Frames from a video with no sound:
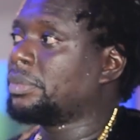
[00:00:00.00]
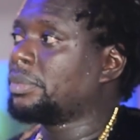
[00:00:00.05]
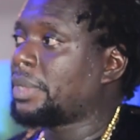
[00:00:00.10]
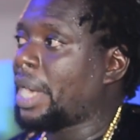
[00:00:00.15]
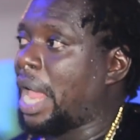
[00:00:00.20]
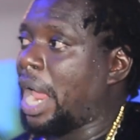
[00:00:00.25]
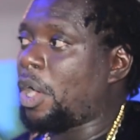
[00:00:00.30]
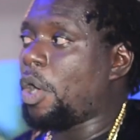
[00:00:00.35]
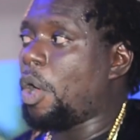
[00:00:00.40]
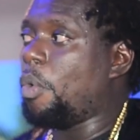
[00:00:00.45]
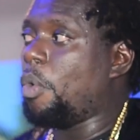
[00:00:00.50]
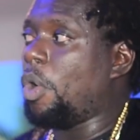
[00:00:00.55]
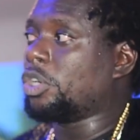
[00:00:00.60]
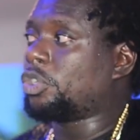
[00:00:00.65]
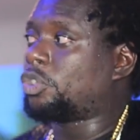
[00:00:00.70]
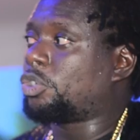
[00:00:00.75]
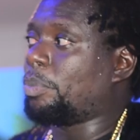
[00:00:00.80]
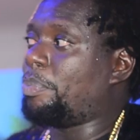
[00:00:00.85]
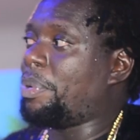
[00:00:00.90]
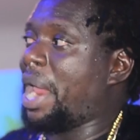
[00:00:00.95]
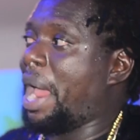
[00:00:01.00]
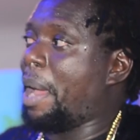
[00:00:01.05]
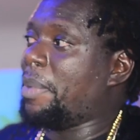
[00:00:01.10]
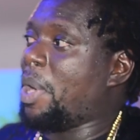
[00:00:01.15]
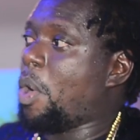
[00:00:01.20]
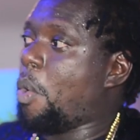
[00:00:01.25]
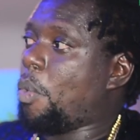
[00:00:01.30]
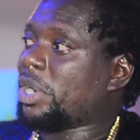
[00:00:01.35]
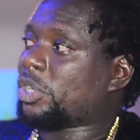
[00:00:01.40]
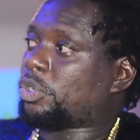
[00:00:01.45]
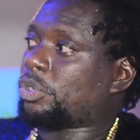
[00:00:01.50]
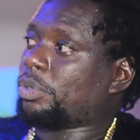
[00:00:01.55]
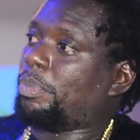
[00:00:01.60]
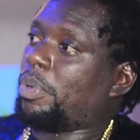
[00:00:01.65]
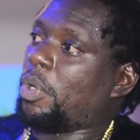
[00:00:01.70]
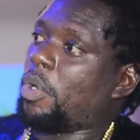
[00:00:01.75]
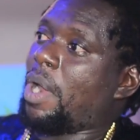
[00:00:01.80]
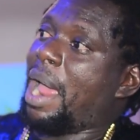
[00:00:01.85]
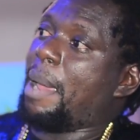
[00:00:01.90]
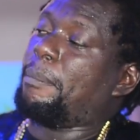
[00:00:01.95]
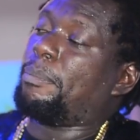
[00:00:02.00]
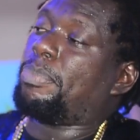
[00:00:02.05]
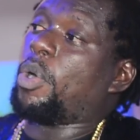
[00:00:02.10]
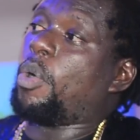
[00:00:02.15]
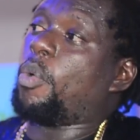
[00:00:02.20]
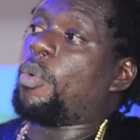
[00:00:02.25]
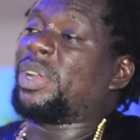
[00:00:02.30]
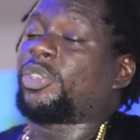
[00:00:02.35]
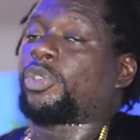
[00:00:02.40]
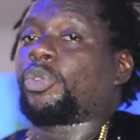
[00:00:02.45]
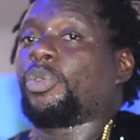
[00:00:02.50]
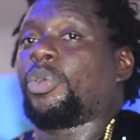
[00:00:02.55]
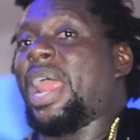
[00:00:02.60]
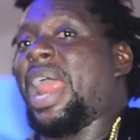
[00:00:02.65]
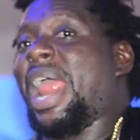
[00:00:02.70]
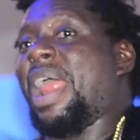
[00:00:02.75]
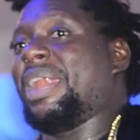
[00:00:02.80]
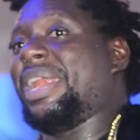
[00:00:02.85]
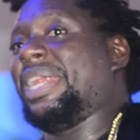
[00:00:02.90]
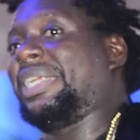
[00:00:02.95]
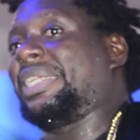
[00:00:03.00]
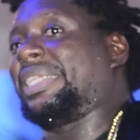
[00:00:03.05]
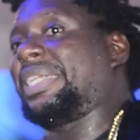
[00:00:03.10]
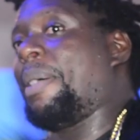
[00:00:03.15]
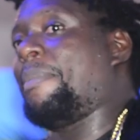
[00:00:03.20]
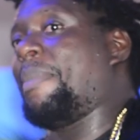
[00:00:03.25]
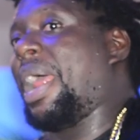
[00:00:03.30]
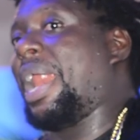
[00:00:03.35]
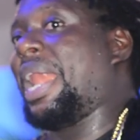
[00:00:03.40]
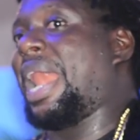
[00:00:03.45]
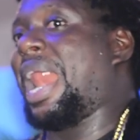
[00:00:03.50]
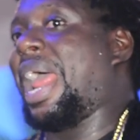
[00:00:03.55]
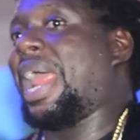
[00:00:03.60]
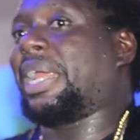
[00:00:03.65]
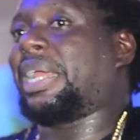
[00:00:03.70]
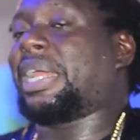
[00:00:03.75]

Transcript: So I don't do want to be. I'm a whistleblower. I blow whistle anytime I like.